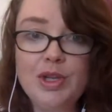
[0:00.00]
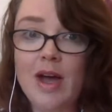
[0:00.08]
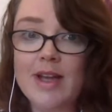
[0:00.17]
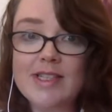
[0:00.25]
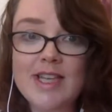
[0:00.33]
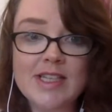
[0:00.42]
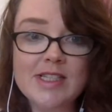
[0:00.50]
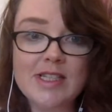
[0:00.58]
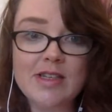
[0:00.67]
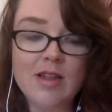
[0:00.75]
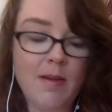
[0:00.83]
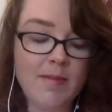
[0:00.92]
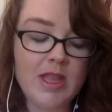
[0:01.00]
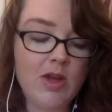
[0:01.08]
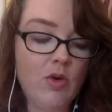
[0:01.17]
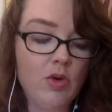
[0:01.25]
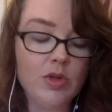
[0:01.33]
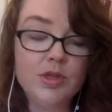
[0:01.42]

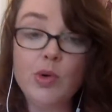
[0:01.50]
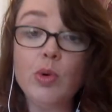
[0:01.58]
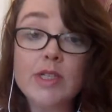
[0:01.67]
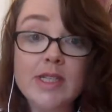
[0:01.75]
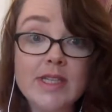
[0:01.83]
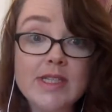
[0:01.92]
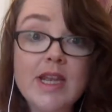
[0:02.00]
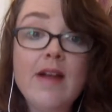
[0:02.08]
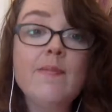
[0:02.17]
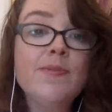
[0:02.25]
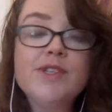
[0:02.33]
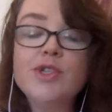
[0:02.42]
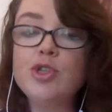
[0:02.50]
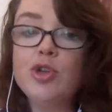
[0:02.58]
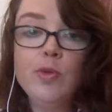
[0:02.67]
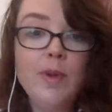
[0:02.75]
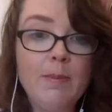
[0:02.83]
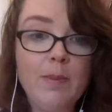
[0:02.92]
courses to new
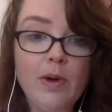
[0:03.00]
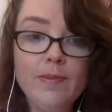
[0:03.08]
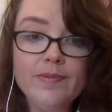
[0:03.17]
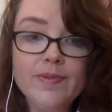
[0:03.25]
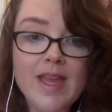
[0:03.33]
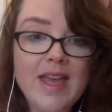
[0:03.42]
people.